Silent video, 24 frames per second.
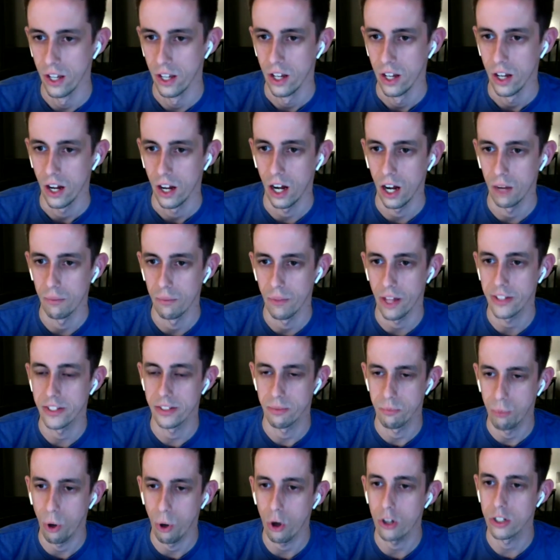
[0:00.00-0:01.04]
That's
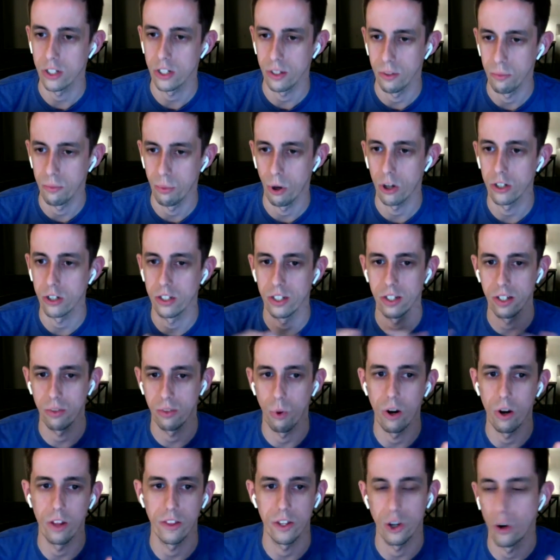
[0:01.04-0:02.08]
partially
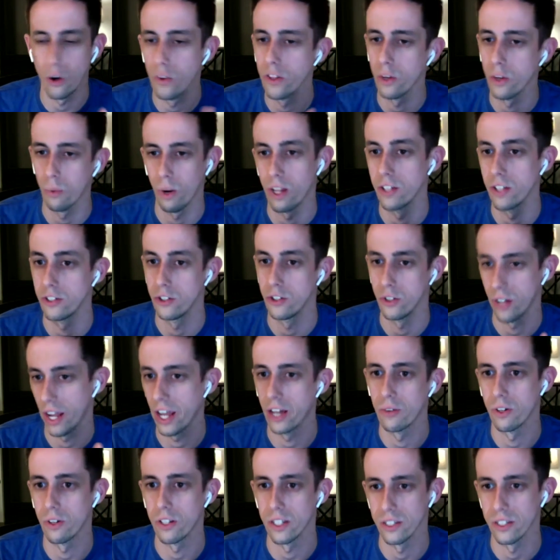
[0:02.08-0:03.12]
one of the only ways you
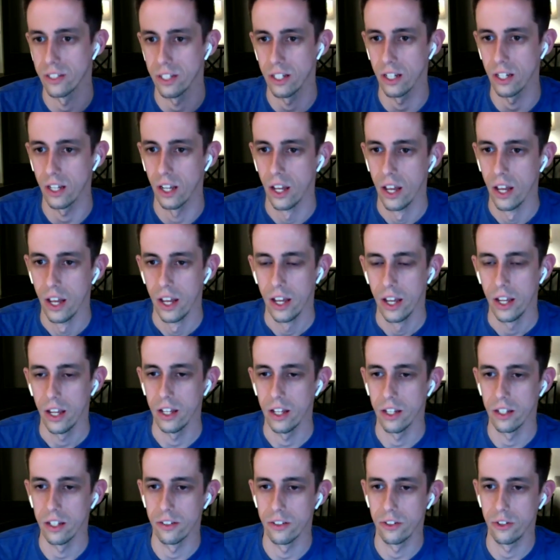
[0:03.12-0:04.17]
can really see,
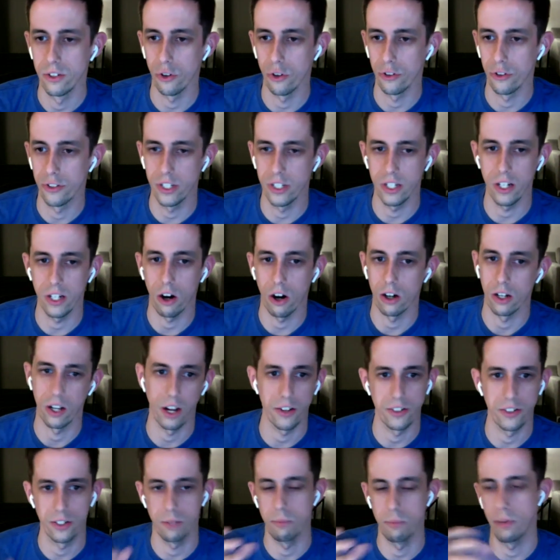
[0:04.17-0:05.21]
is you'll see our
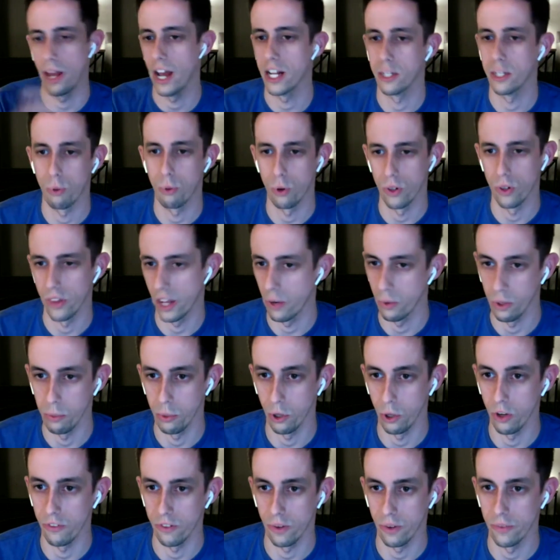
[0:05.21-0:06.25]
custom dashboard that we
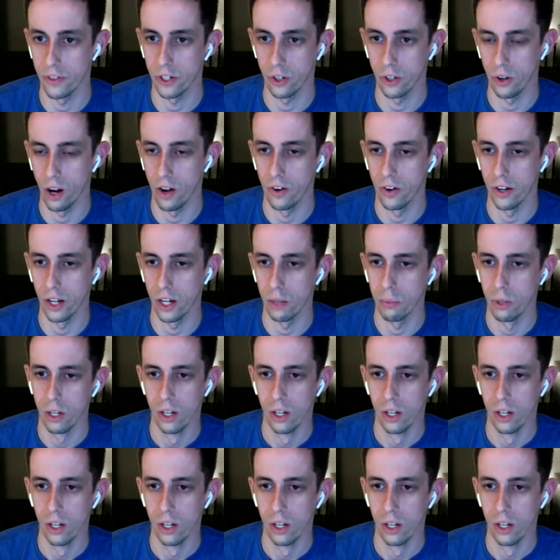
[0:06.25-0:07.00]
built from the ground up.